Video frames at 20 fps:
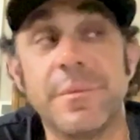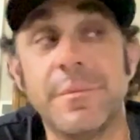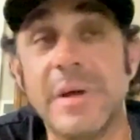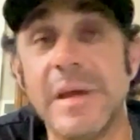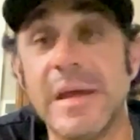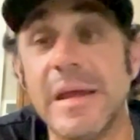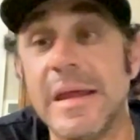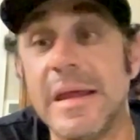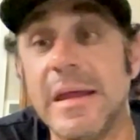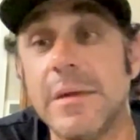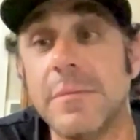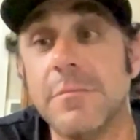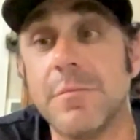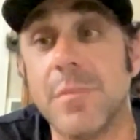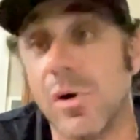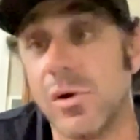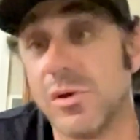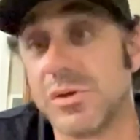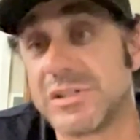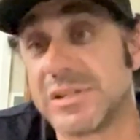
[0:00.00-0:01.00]
me,
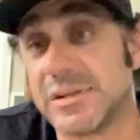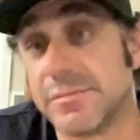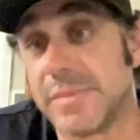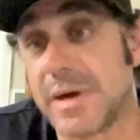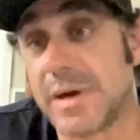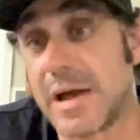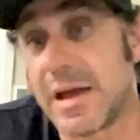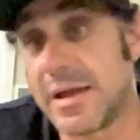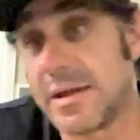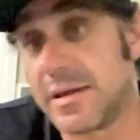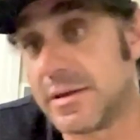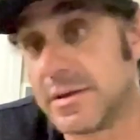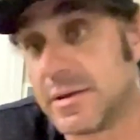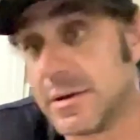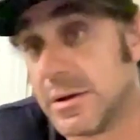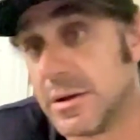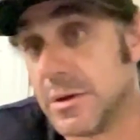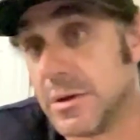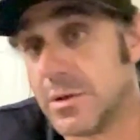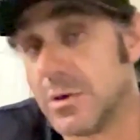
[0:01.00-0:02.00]
most of my
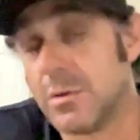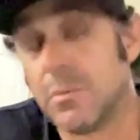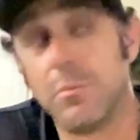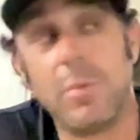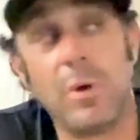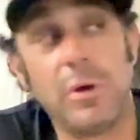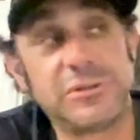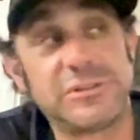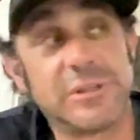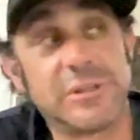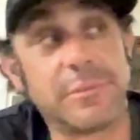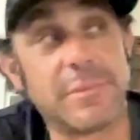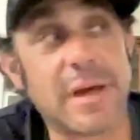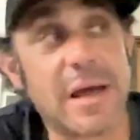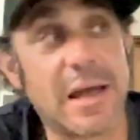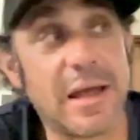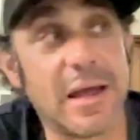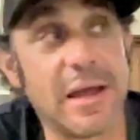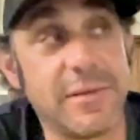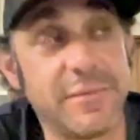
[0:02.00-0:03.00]

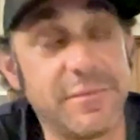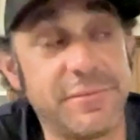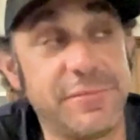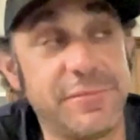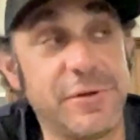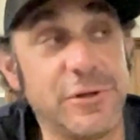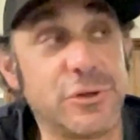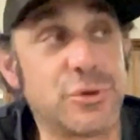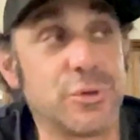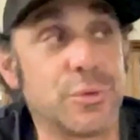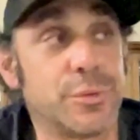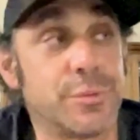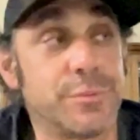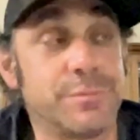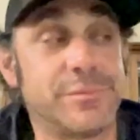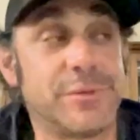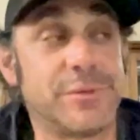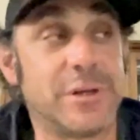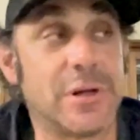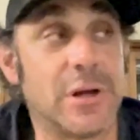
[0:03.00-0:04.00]
visual,
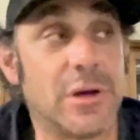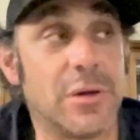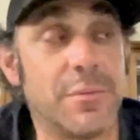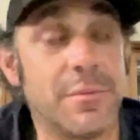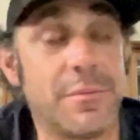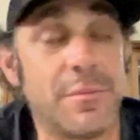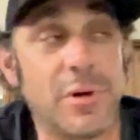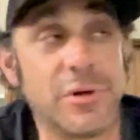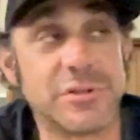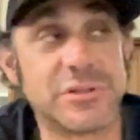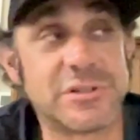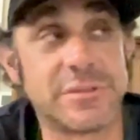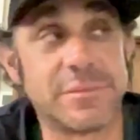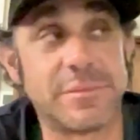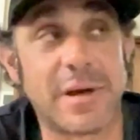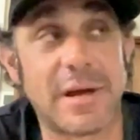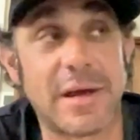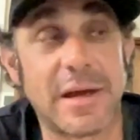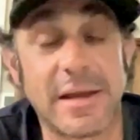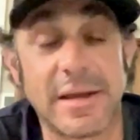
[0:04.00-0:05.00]
most of
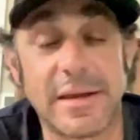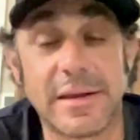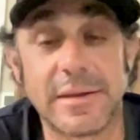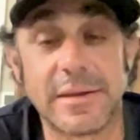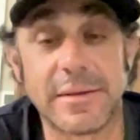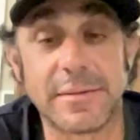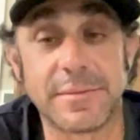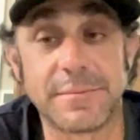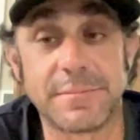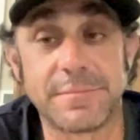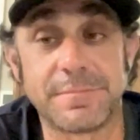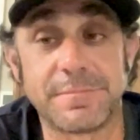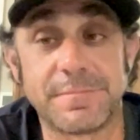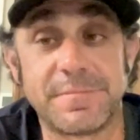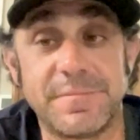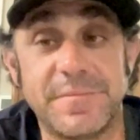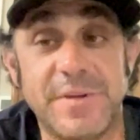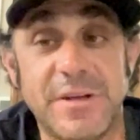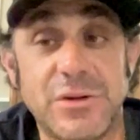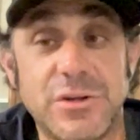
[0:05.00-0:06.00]
my
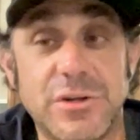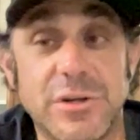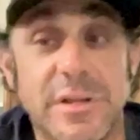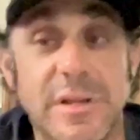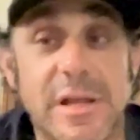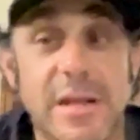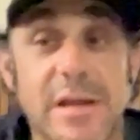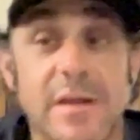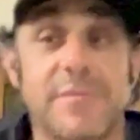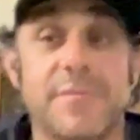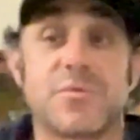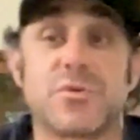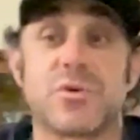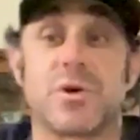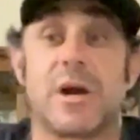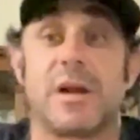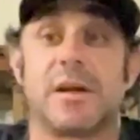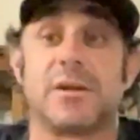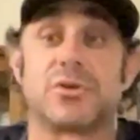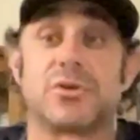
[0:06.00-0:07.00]
vision that I'm
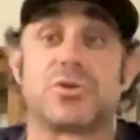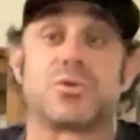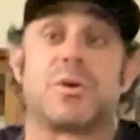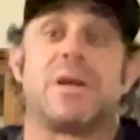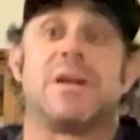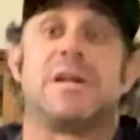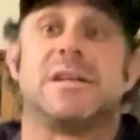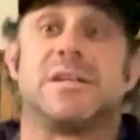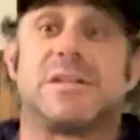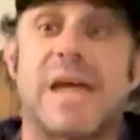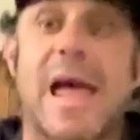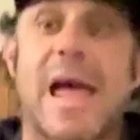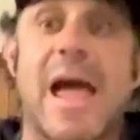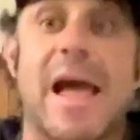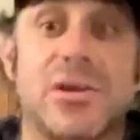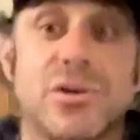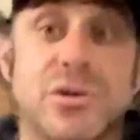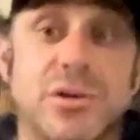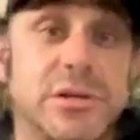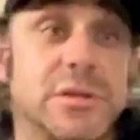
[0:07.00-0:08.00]
trying to train is
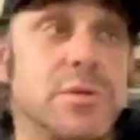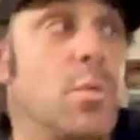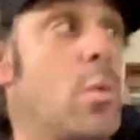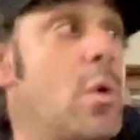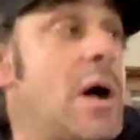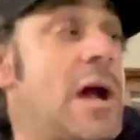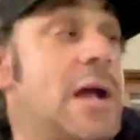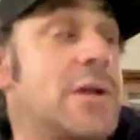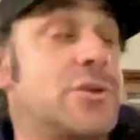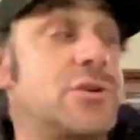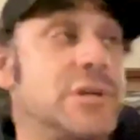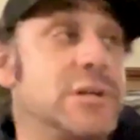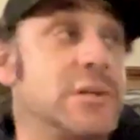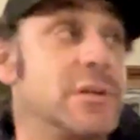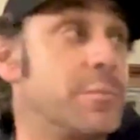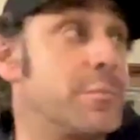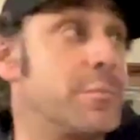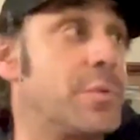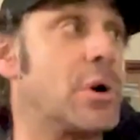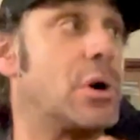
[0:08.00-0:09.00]
actually watching
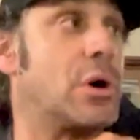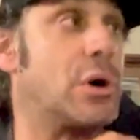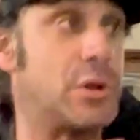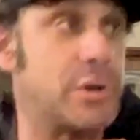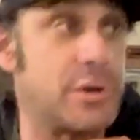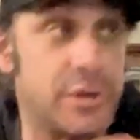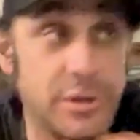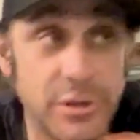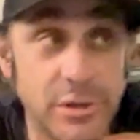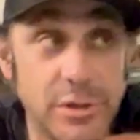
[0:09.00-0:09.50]
the bird